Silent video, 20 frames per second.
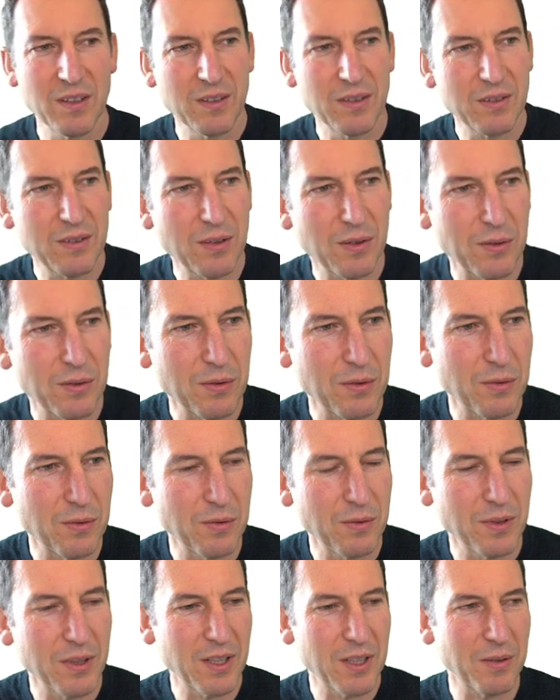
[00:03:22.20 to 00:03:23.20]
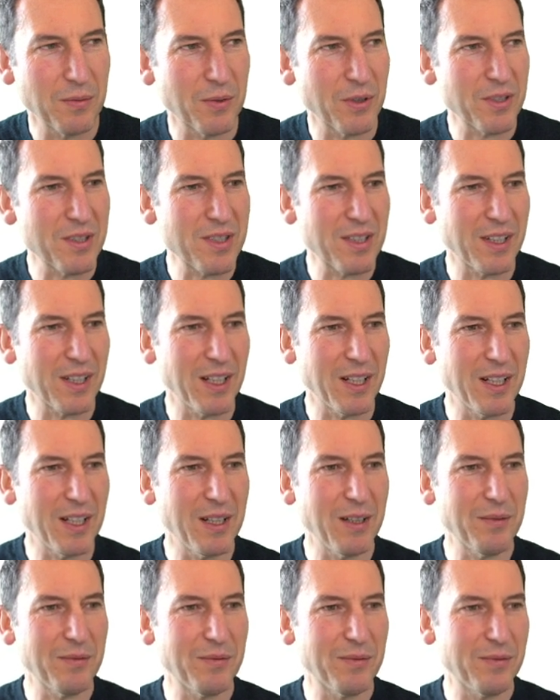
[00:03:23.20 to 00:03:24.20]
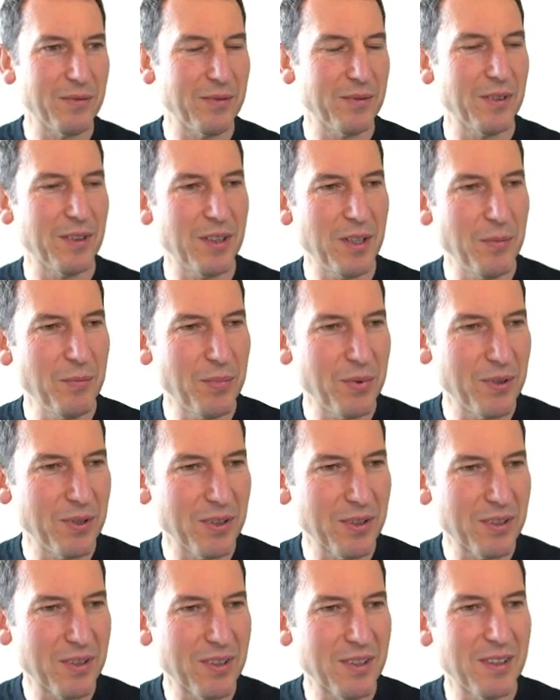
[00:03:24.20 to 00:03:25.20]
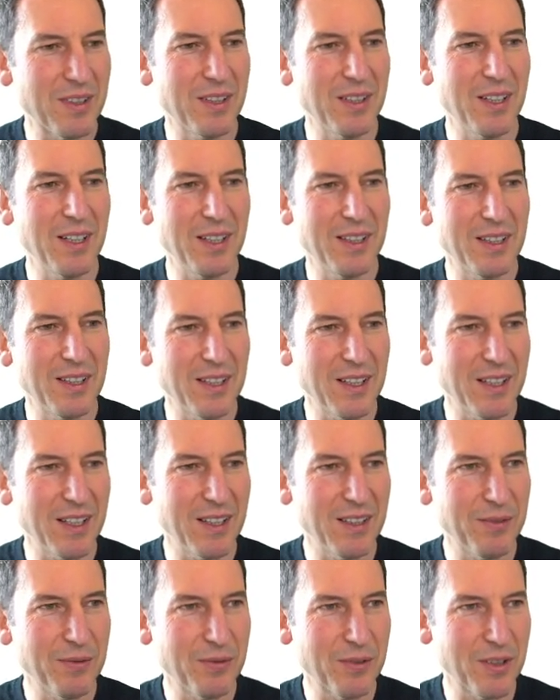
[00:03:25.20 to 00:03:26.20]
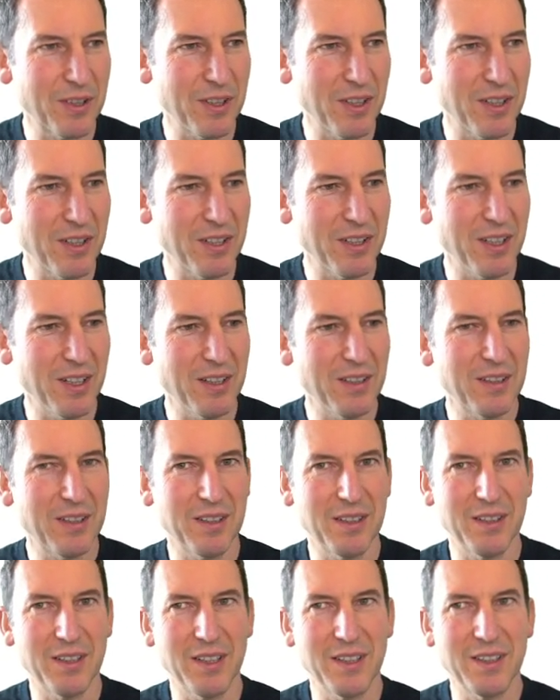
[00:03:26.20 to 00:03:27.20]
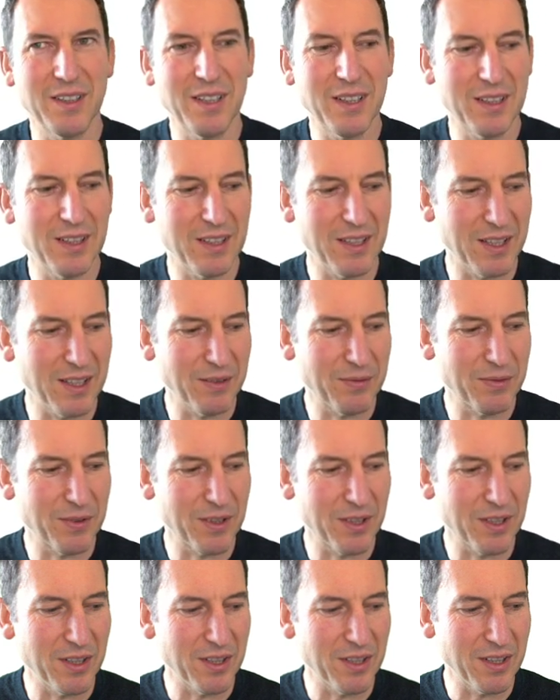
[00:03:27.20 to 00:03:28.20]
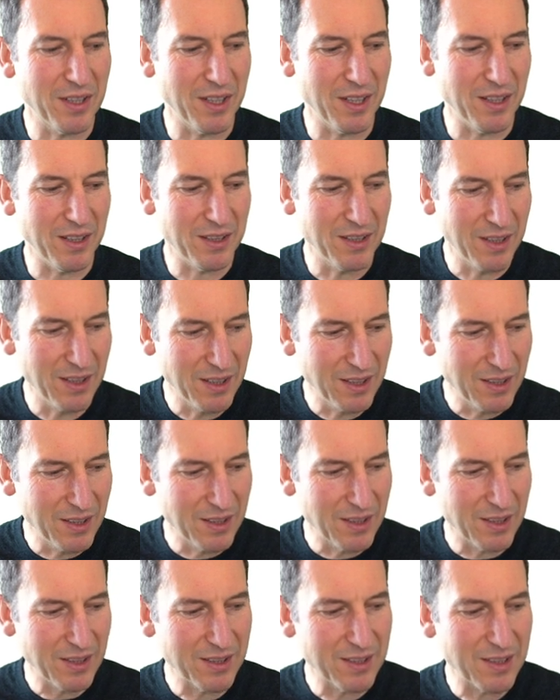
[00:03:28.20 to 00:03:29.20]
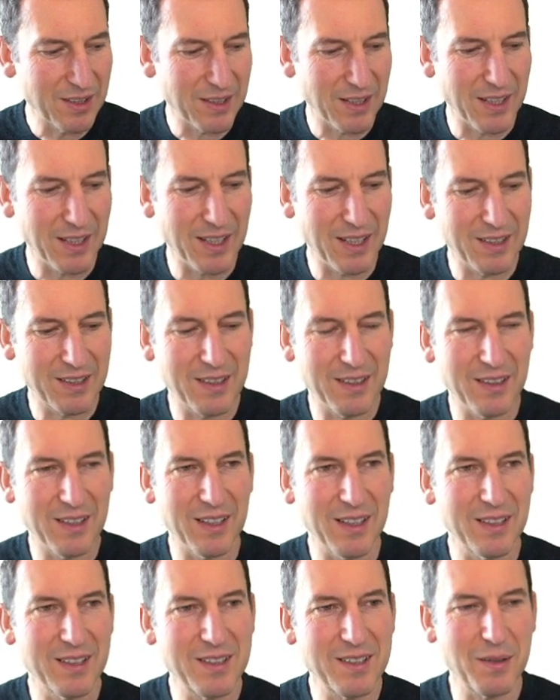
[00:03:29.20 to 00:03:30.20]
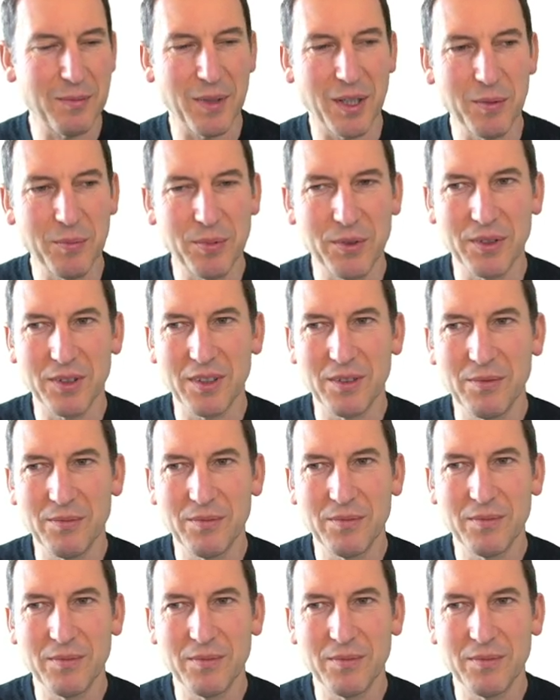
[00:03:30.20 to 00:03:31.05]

So in other words, I have an input, then a hidden layer for an RNN, then another hidden layer for an RNN until I get in the end some output.